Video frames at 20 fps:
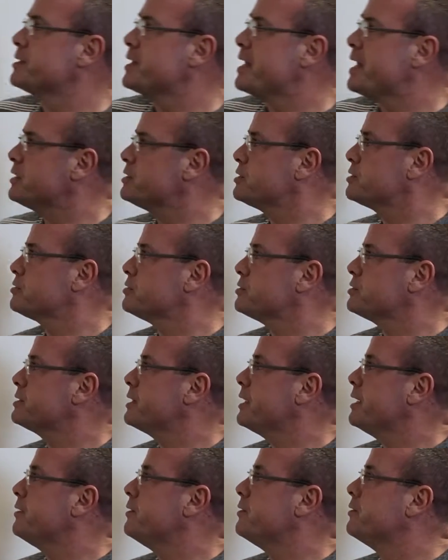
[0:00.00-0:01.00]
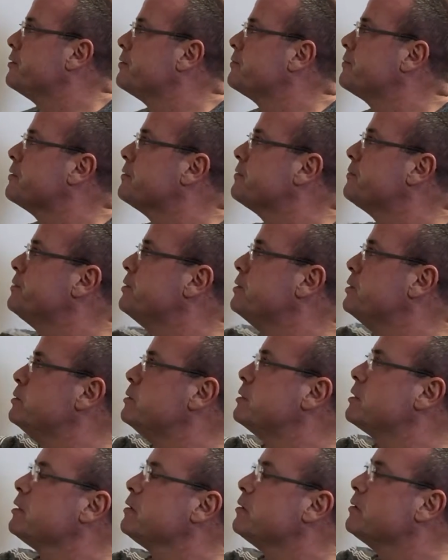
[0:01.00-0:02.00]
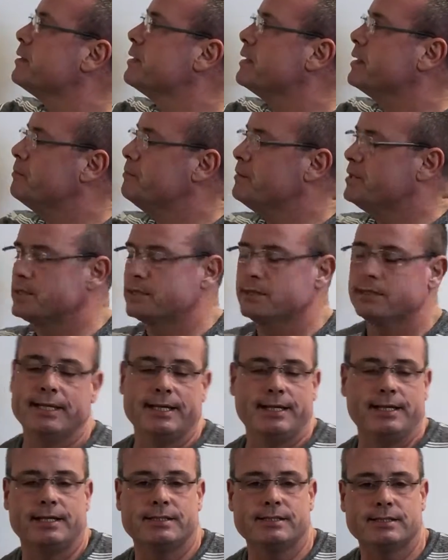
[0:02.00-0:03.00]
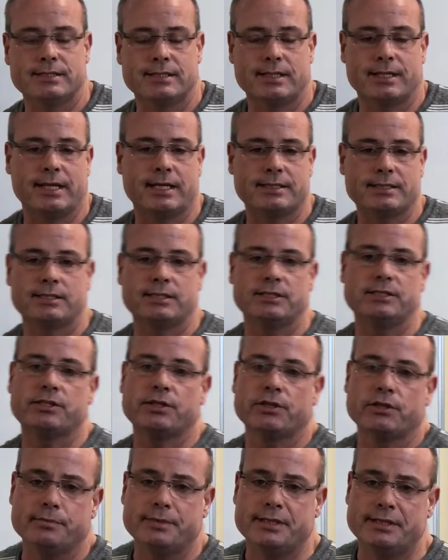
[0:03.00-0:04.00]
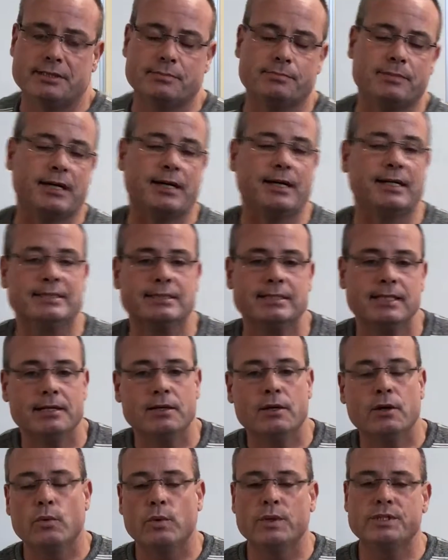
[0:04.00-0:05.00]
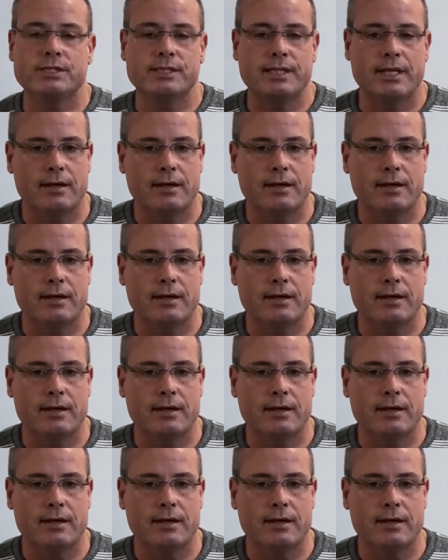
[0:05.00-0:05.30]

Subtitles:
a national standard for food, clothing, and miscellaneous. Now that's determined by which